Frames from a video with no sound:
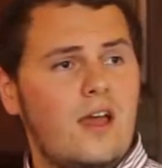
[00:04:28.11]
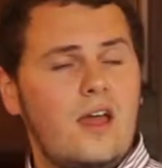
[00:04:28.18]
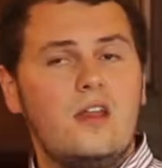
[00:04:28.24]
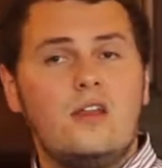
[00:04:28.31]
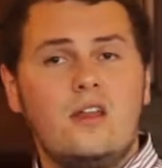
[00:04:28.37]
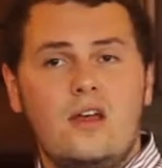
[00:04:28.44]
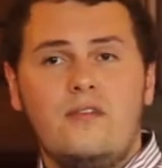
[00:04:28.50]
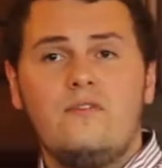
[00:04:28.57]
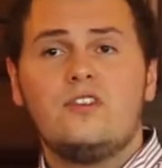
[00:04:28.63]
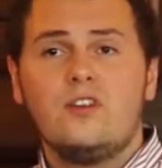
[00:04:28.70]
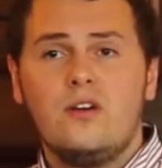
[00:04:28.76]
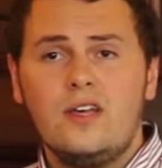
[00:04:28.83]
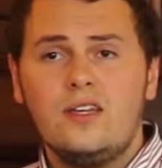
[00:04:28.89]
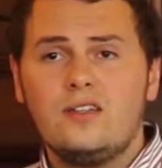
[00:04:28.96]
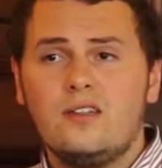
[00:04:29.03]
and
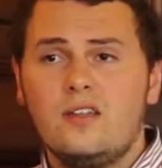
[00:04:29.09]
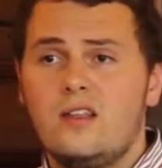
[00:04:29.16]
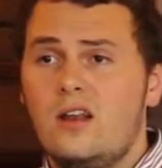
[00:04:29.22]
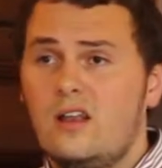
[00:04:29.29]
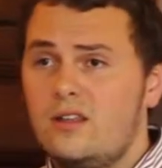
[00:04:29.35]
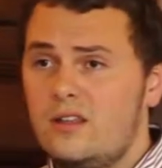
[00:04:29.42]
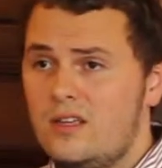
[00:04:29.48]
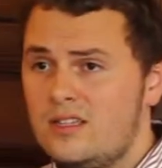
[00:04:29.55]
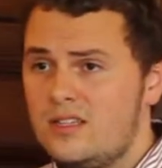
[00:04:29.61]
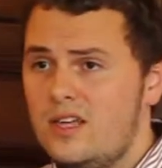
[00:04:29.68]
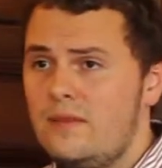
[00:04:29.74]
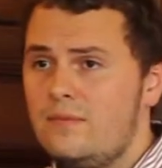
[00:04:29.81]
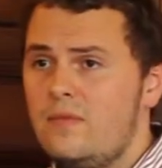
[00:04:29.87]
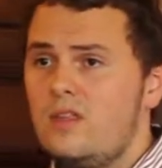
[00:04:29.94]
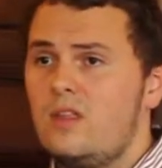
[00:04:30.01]
advertised in the London
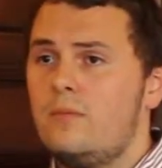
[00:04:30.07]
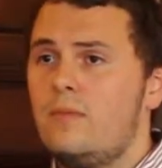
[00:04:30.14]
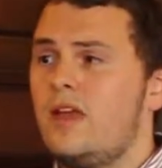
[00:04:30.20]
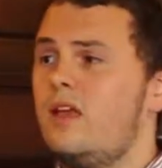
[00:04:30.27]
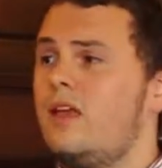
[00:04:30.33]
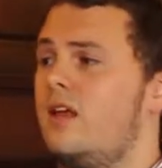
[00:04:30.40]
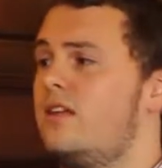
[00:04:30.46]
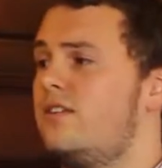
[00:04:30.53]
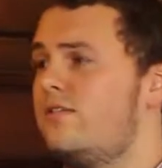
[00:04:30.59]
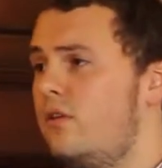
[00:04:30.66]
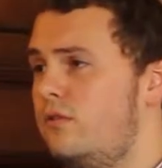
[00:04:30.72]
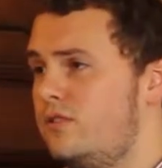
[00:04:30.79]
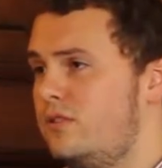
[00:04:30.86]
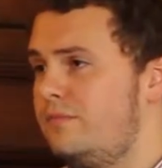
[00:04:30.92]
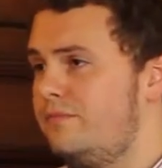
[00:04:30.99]
Gazette, the bank account is
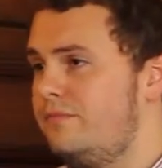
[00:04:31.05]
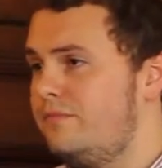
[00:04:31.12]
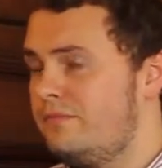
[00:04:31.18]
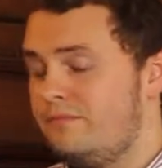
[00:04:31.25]
frozen.